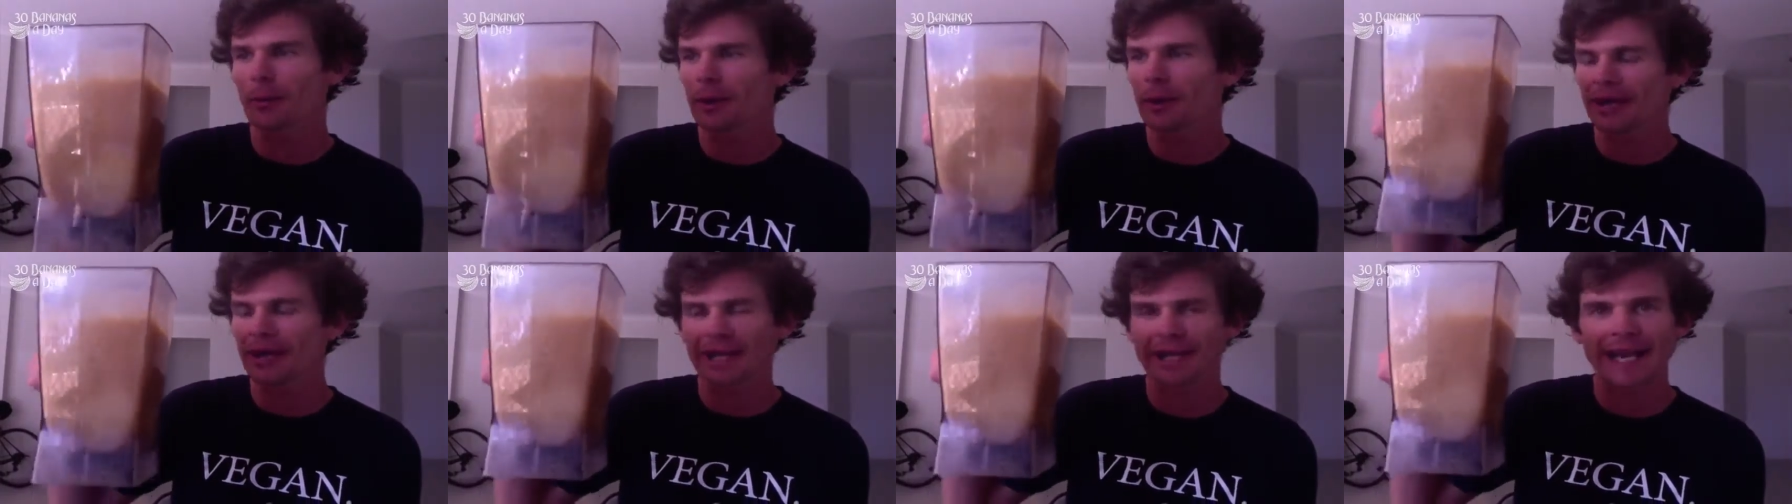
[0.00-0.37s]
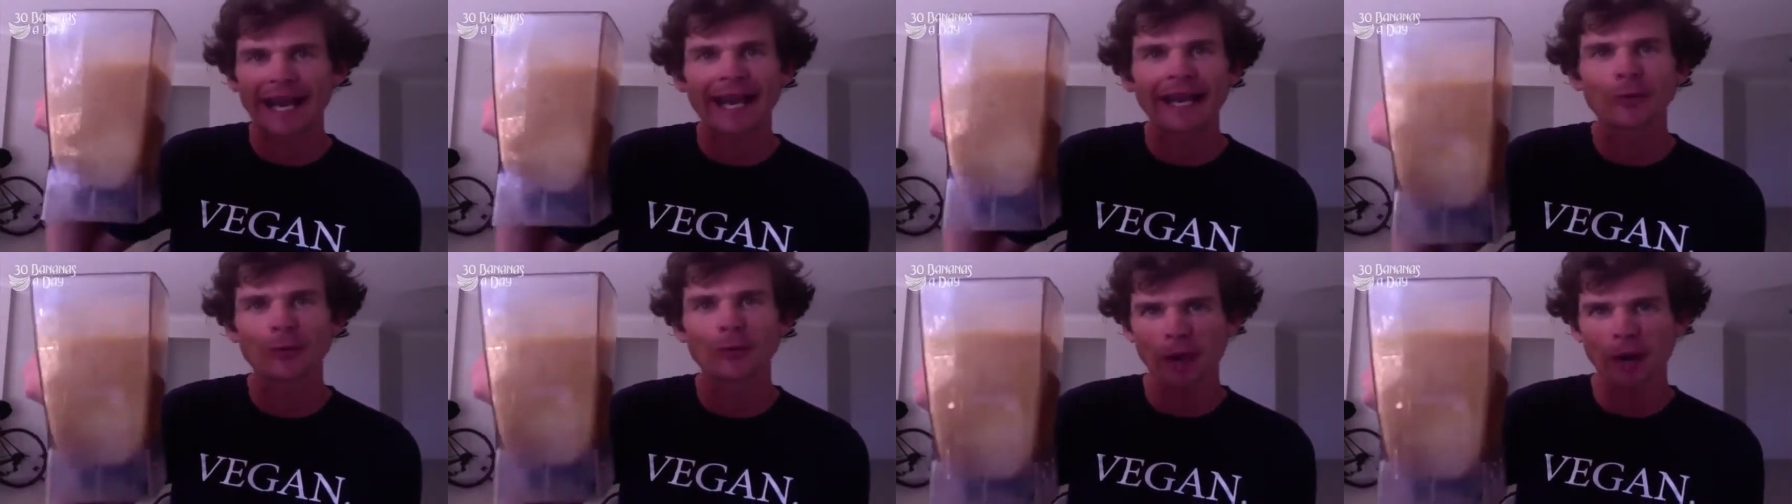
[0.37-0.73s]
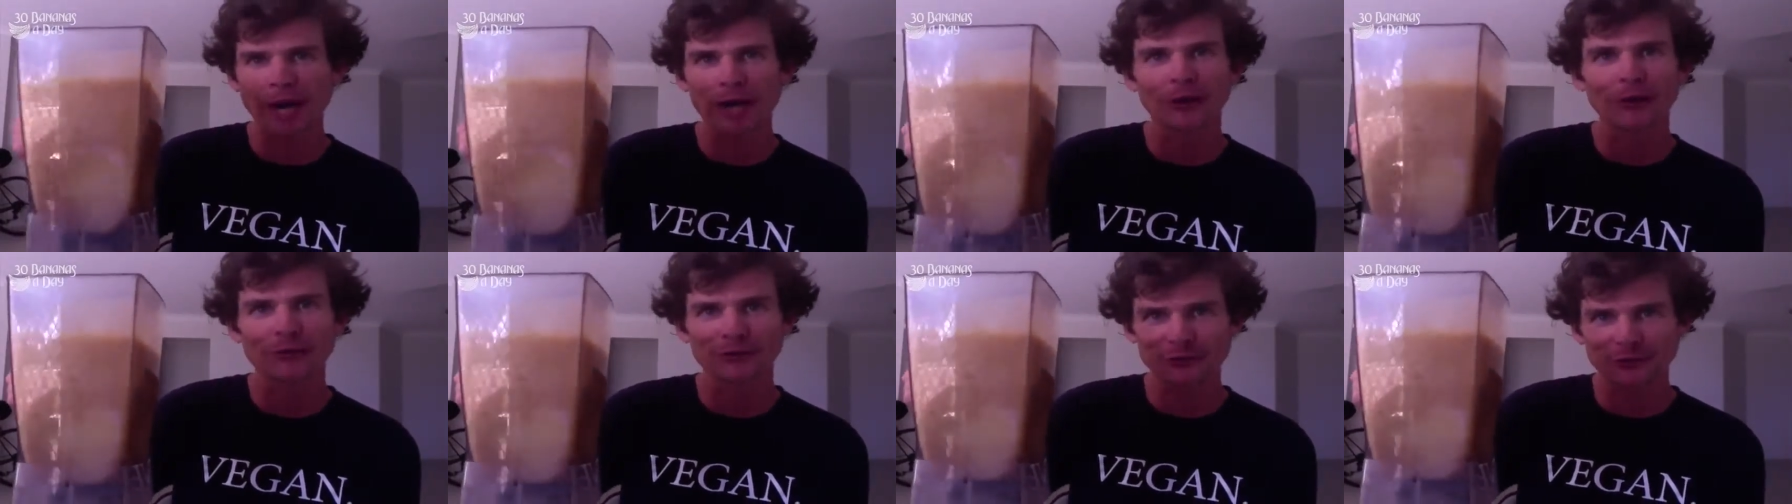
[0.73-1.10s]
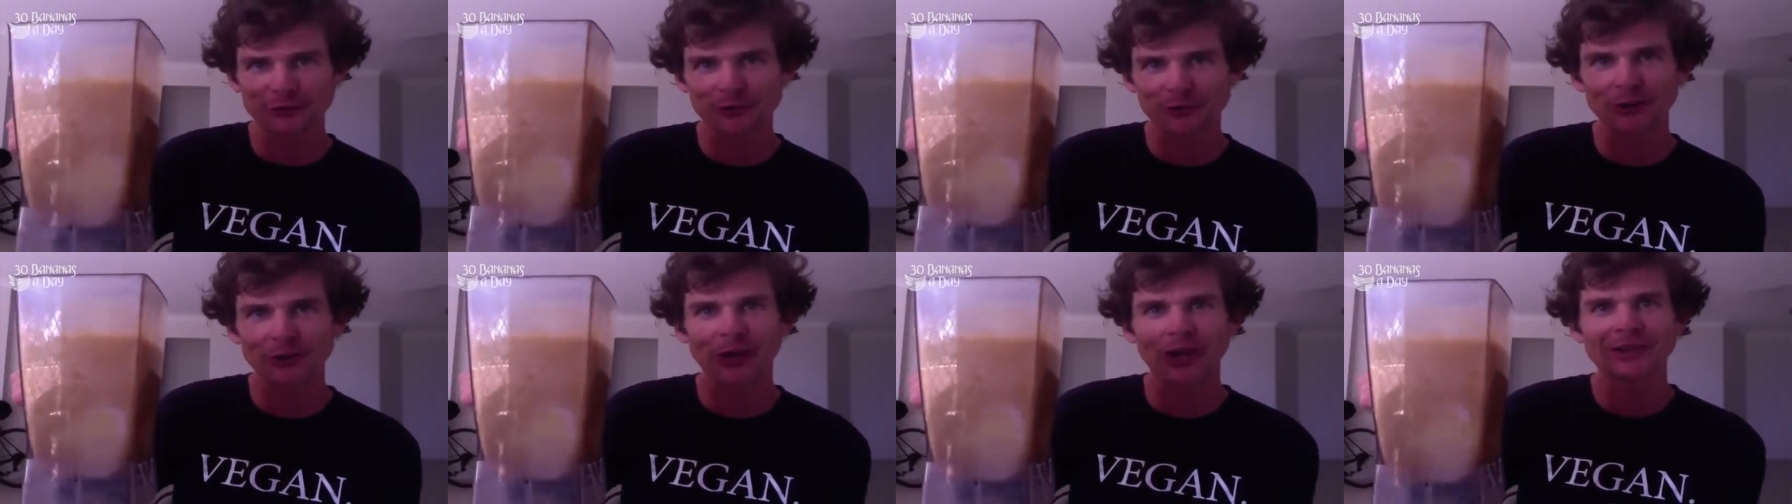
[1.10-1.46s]
I'm going to gain weight on a
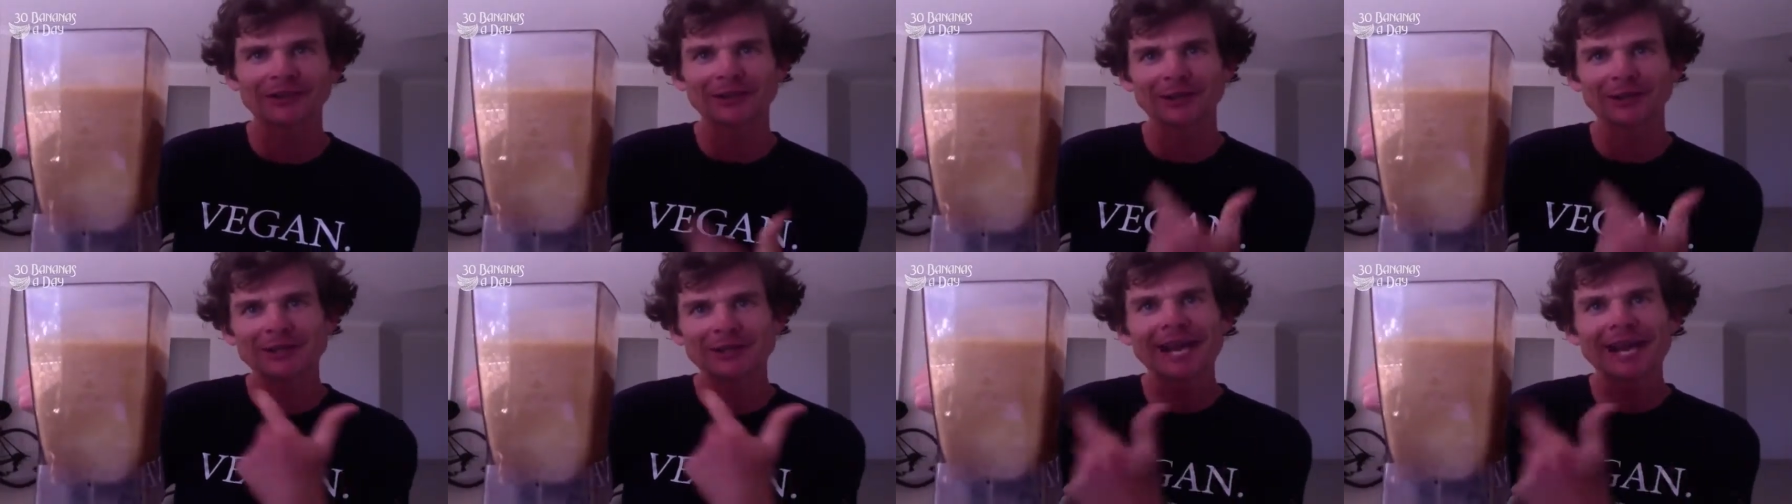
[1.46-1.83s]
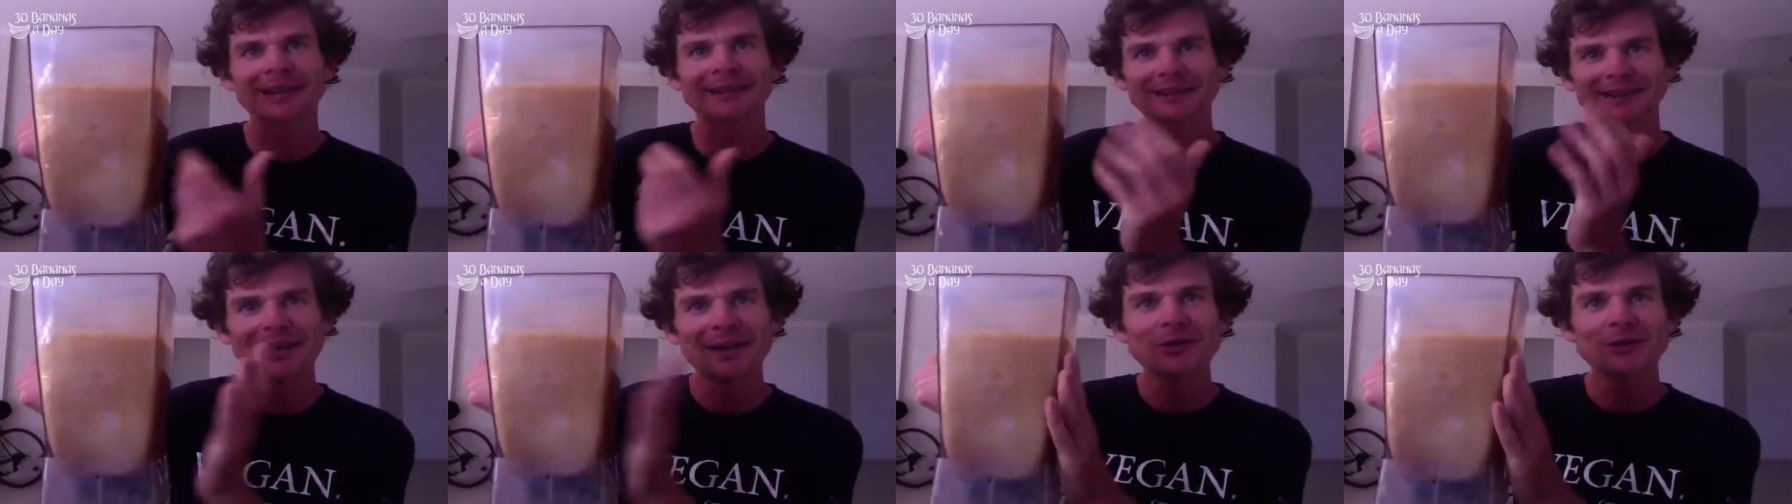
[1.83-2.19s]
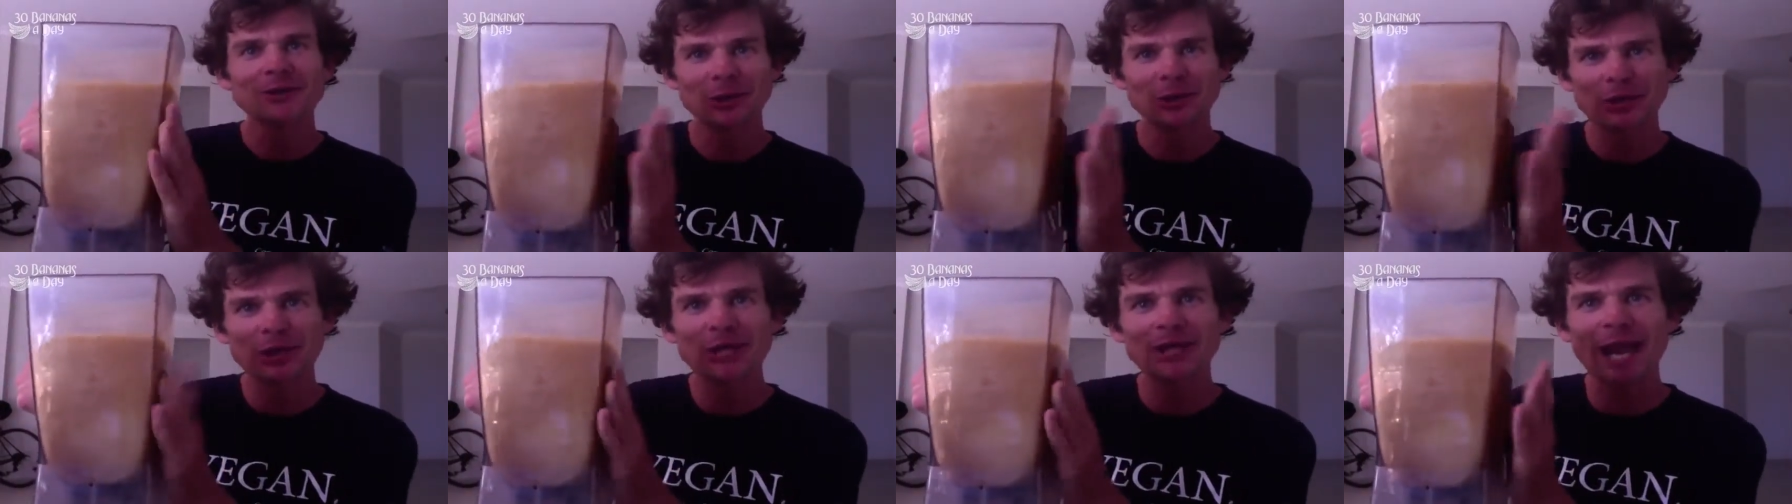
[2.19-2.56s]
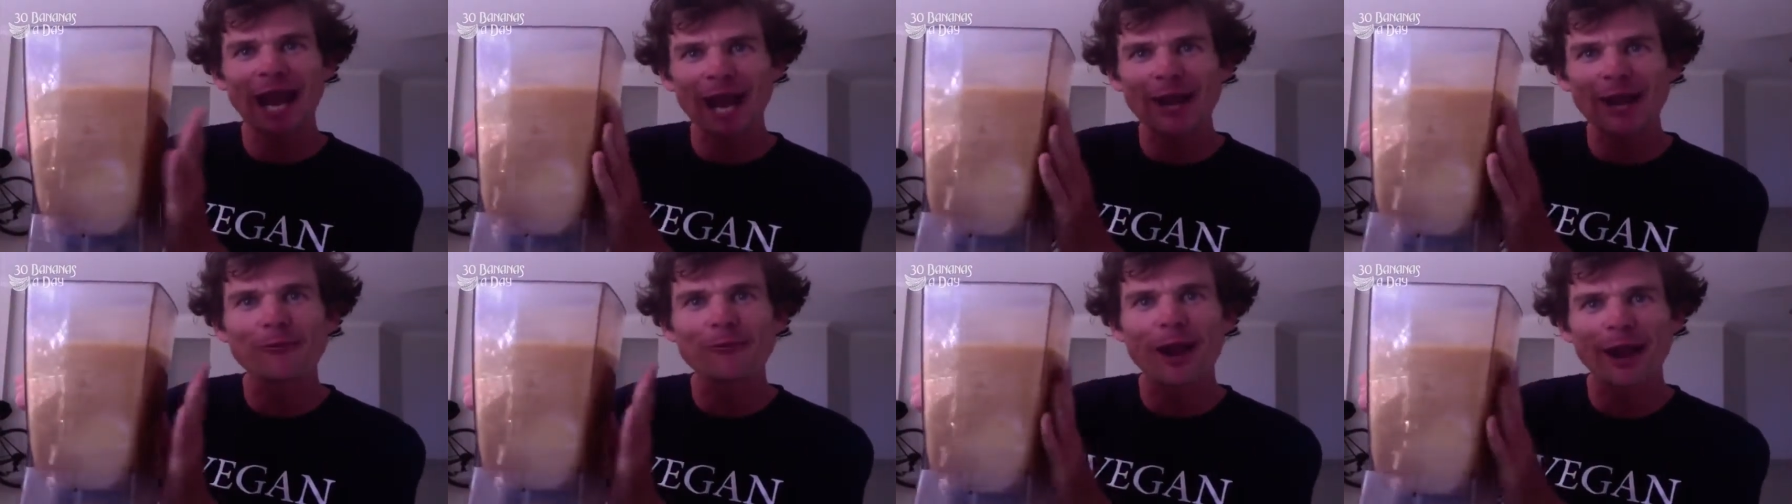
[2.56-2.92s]
fruit diet. So, yes, you can
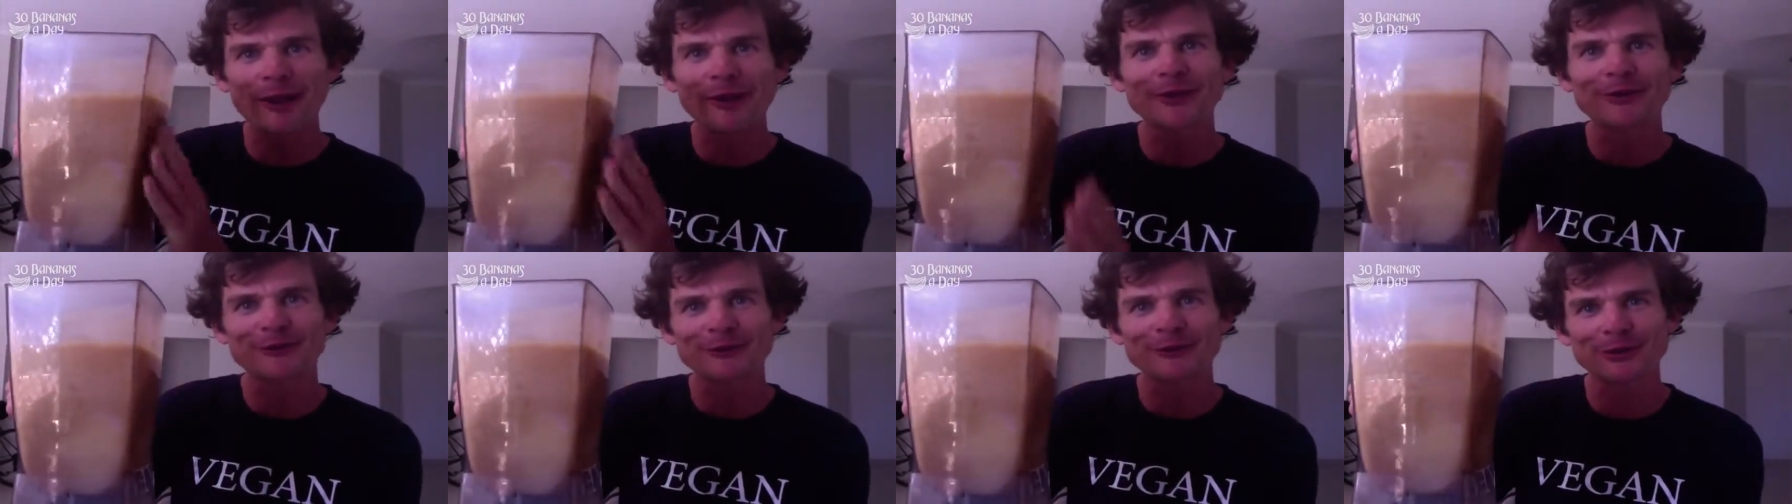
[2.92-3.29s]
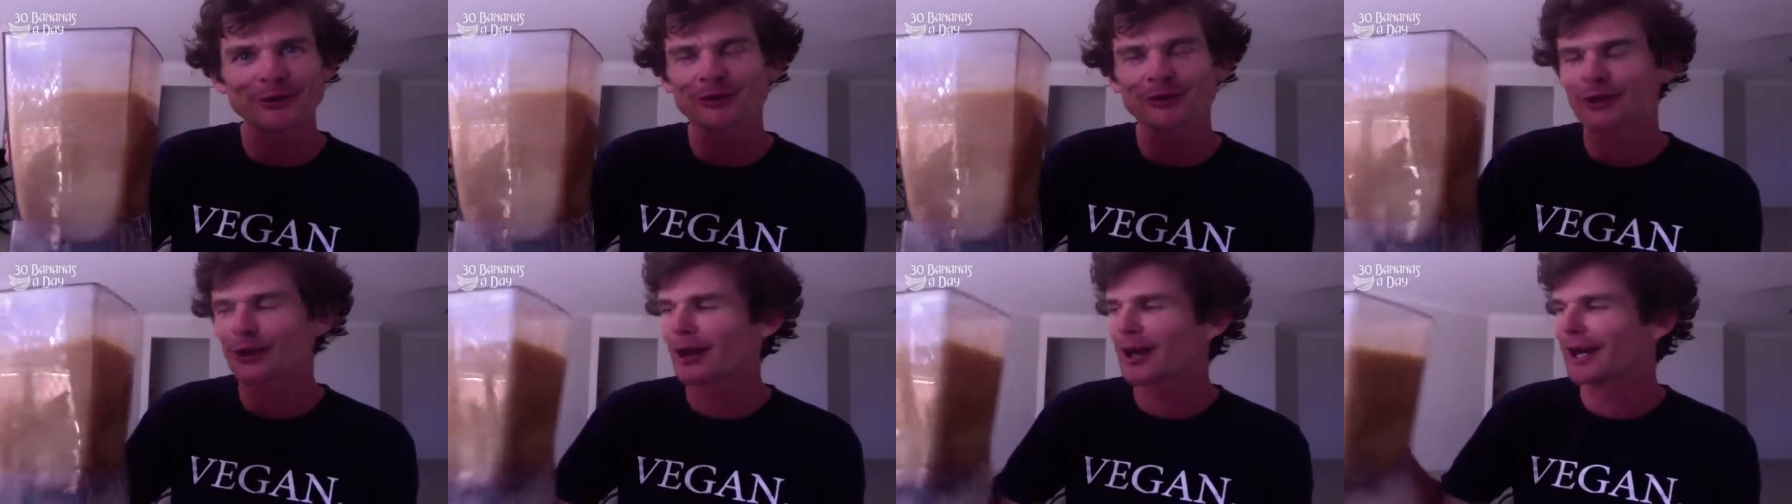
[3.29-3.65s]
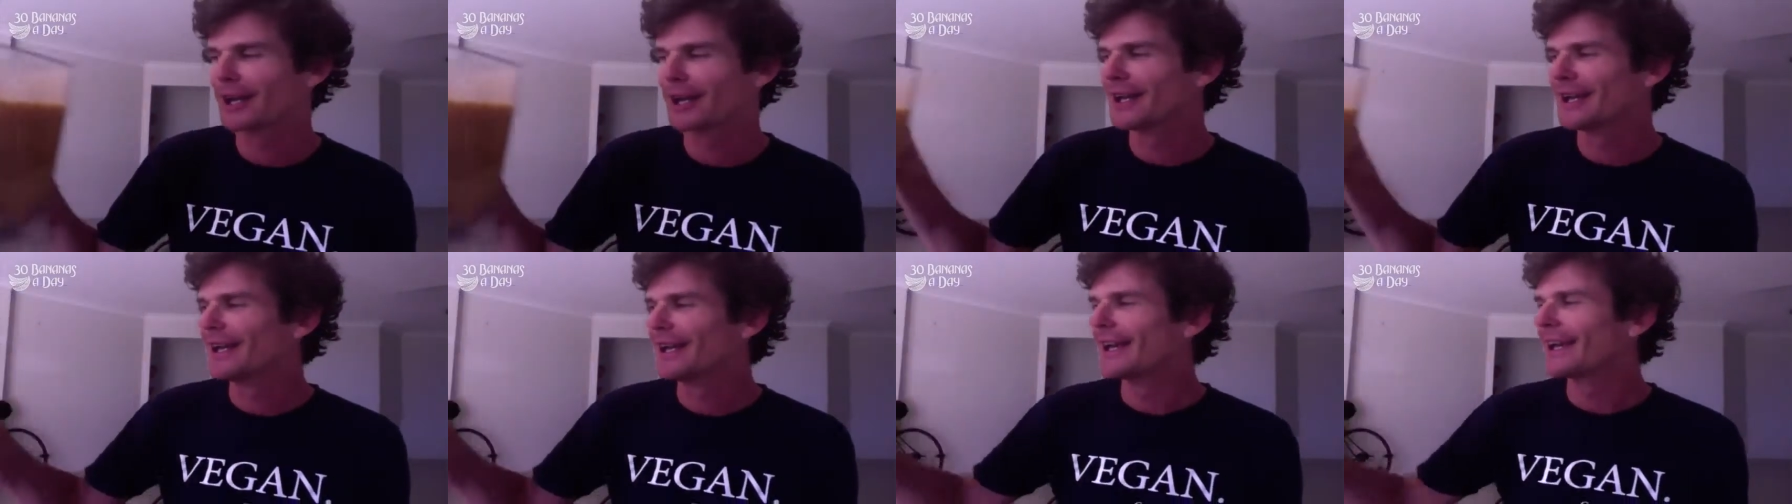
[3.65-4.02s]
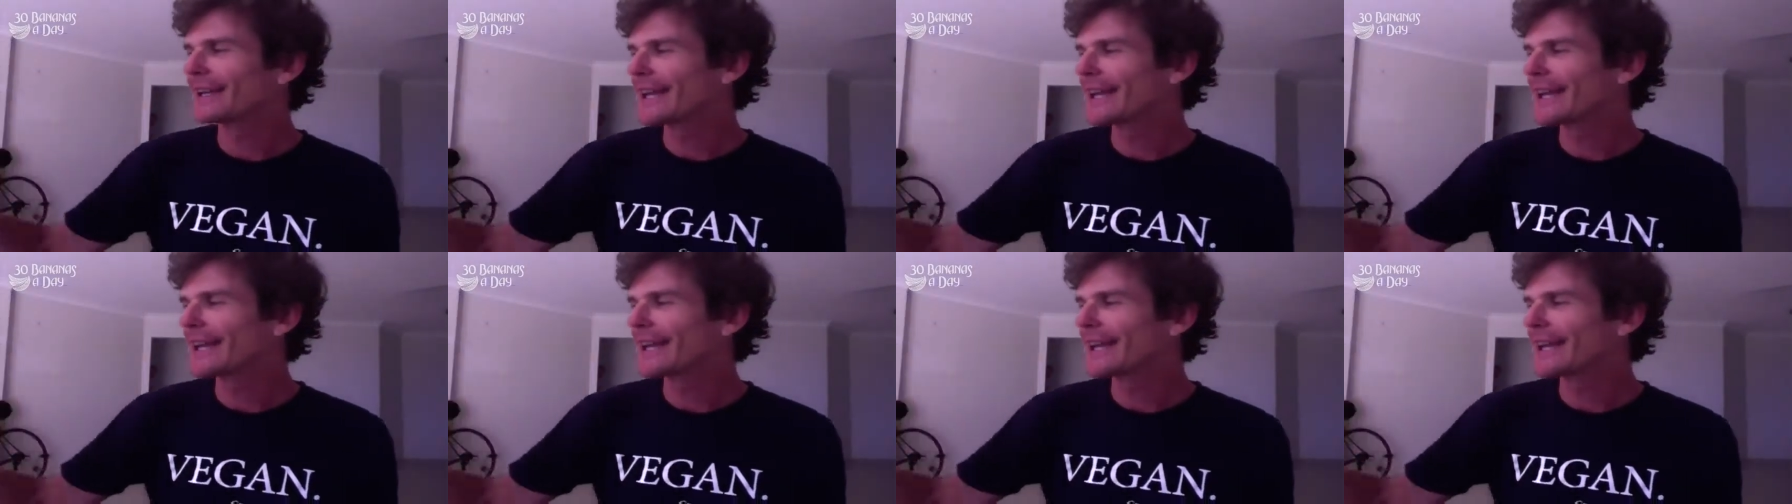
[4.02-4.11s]
gain weight on a fruit diet.